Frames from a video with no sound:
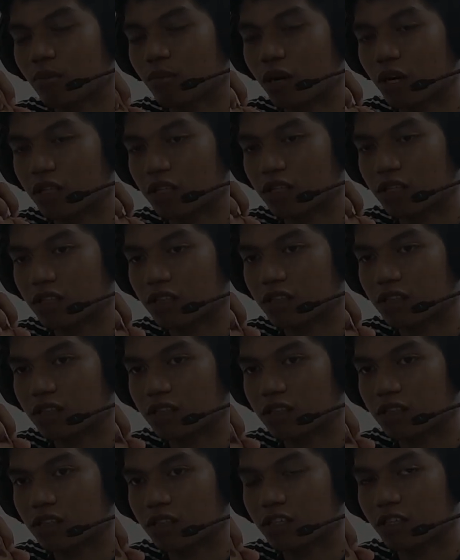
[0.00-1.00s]
But
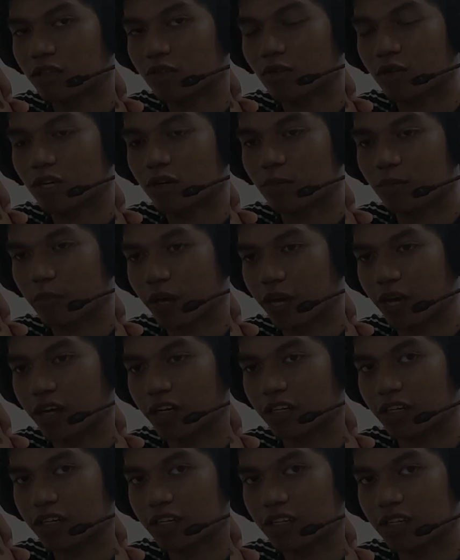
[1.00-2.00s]
if we
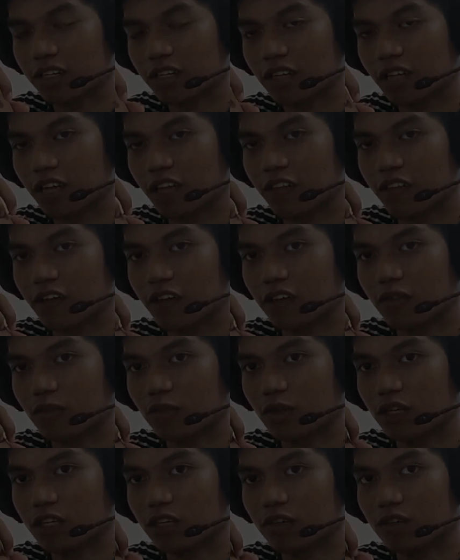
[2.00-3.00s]
compare and
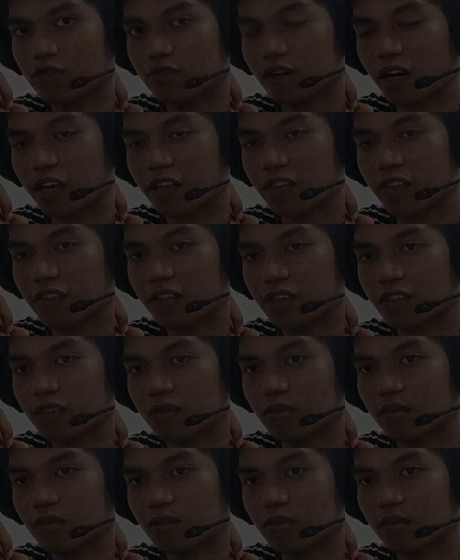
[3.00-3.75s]
then we find